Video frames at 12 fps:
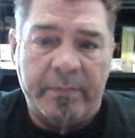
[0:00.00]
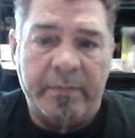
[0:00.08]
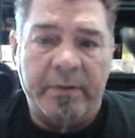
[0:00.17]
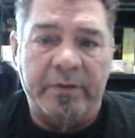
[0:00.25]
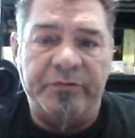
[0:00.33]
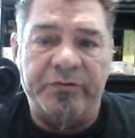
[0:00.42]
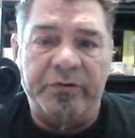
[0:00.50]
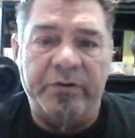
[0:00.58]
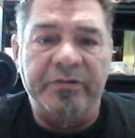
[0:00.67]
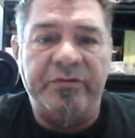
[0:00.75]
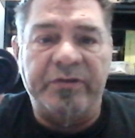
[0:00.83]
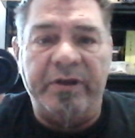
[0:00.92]
as you
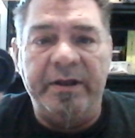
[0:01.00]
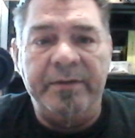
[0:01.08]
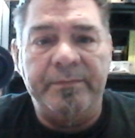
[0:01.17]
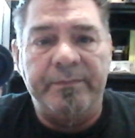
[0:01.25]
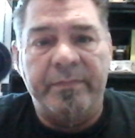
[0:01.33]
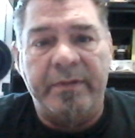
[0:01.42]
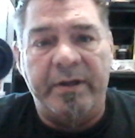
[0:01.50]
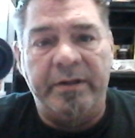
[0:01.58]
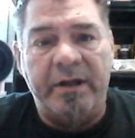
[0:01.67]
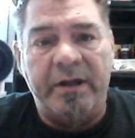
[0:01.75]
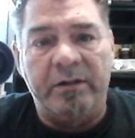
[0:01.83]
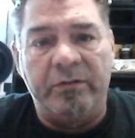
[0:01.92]
can see, and
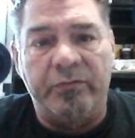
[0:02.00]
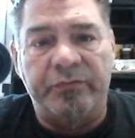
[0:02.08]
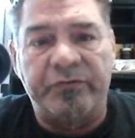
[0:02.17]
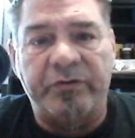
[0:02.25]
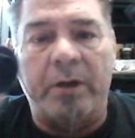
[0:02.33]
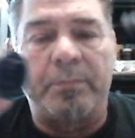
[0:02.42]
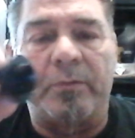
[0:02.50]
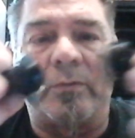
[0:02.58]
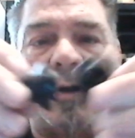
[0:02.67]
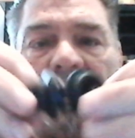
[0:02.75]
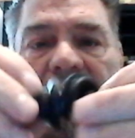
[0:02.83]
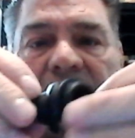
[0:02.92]
that little stopper
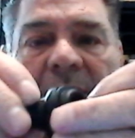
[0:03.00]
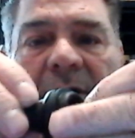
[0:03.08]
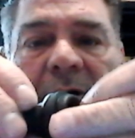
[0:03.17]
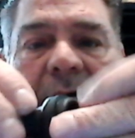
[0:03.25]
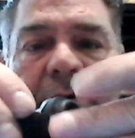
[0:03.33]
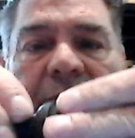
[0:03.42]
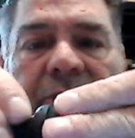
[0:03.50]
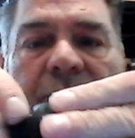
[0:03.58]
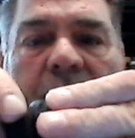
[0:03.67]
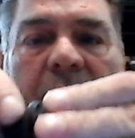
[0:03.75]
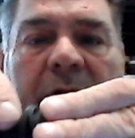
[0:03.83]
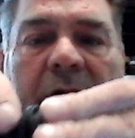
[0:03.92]
right there is
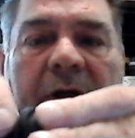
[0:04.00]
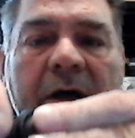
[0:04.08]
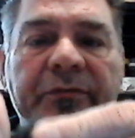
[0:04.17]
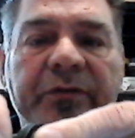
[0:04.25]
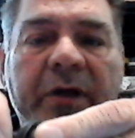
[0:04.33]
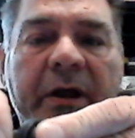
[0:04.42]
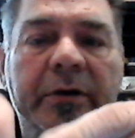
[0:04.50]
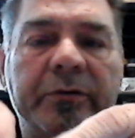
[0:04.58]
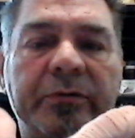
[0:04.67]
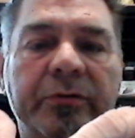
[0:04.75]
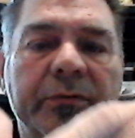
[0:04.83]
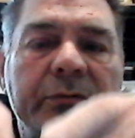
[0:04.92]
what allows air
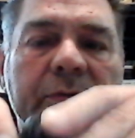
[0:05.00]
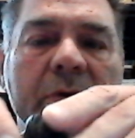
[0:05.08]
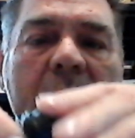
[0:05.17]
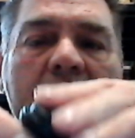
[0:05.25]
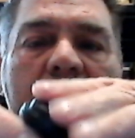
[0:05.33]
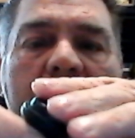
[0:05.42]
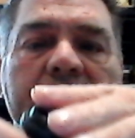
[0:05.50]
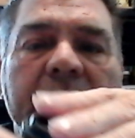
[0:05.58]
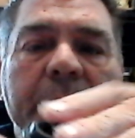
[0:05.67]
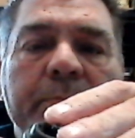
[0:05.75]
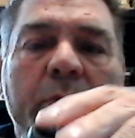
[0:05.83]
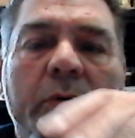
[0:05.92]
to be
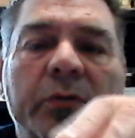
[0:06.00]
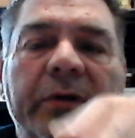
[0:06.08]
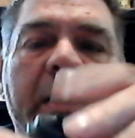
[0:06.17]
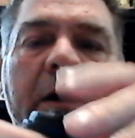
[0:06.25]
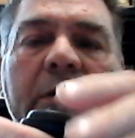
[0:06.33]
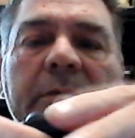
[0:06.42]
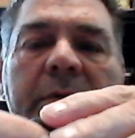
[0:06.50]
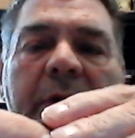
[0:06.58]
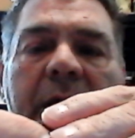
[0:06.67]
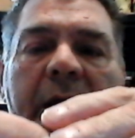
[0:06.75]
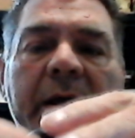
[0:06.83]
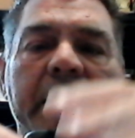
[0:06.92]
pulled out,
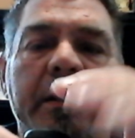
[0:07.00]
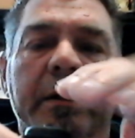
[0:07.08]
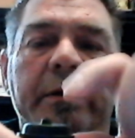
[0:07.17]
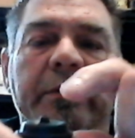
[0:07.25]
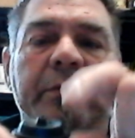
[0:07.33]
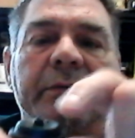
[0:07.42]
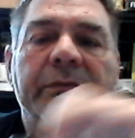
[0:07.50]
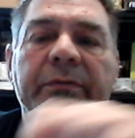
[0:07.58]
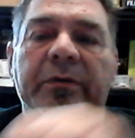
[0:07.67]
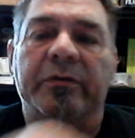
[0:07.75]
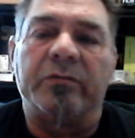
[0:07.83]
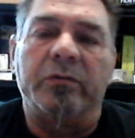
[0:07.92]
and
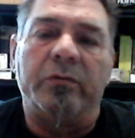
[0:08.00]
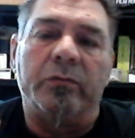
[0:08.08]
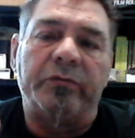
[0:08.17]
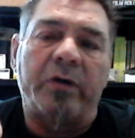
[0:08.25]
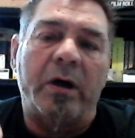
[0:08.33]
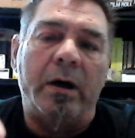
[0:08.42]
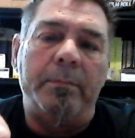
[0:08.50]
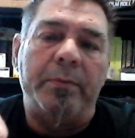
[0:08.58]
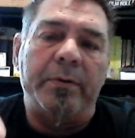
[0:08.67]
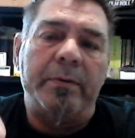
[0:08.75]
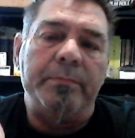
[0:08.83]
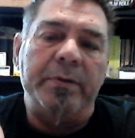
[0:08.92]
this little top
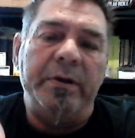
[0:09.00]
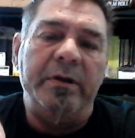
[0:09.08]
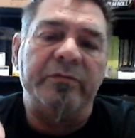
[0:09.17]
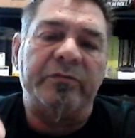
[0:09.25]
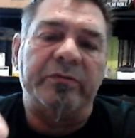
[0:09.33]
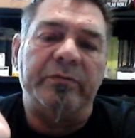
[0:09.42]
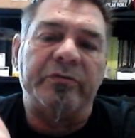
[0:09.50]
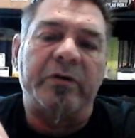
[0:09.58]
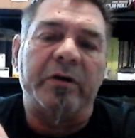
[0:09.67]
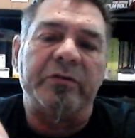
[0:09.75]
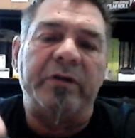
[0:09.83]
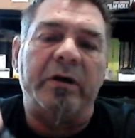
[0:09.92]
piece
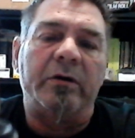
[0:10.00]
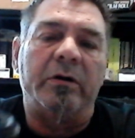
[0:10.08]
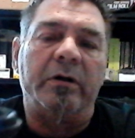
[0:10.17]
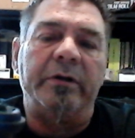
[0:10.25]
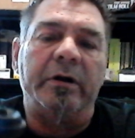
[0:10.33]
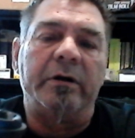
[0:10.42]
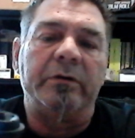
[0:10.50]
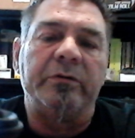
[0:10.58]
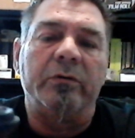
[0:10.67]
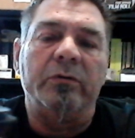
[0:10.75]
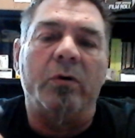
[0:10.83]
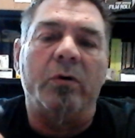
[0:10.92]
sucks down on there
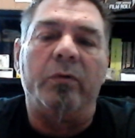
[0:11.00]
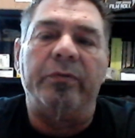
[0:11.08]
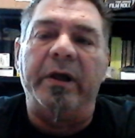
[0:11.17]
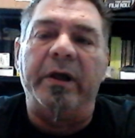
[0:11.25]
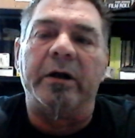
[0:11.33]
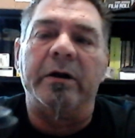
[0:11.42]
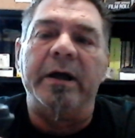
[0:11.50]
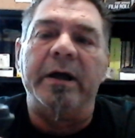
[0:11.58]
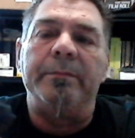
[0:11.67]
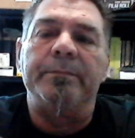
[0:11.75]
to hold the air in.